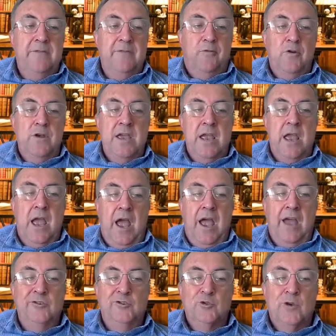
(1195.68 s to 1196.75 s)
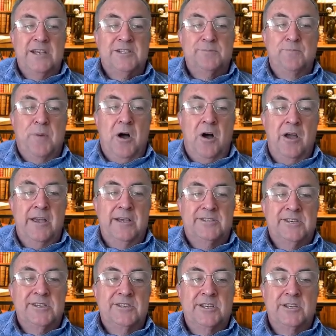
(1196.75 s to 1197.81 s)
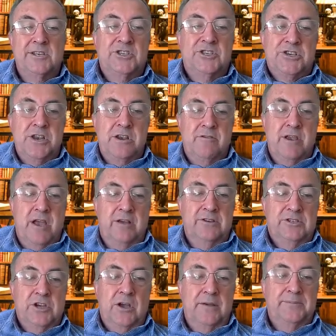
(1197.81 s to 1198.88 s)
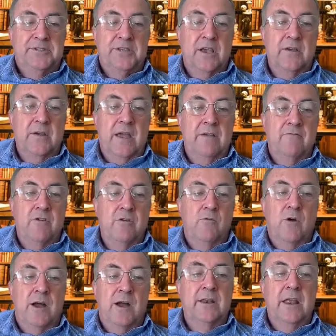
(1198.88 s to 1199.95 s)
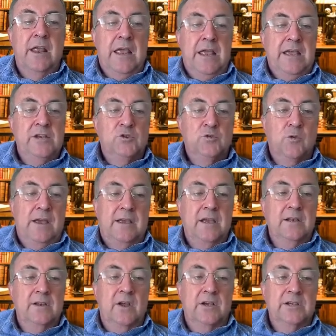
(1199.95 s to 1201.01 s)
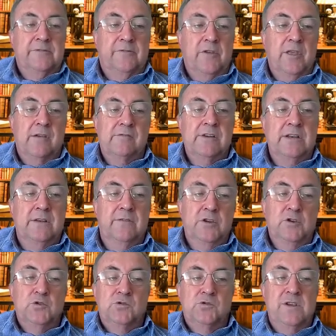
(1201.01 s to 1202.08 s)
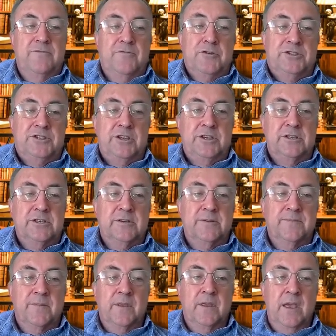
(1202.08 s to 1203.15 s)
if we address biases and stereotypes so everyone is recognized for their individual differences,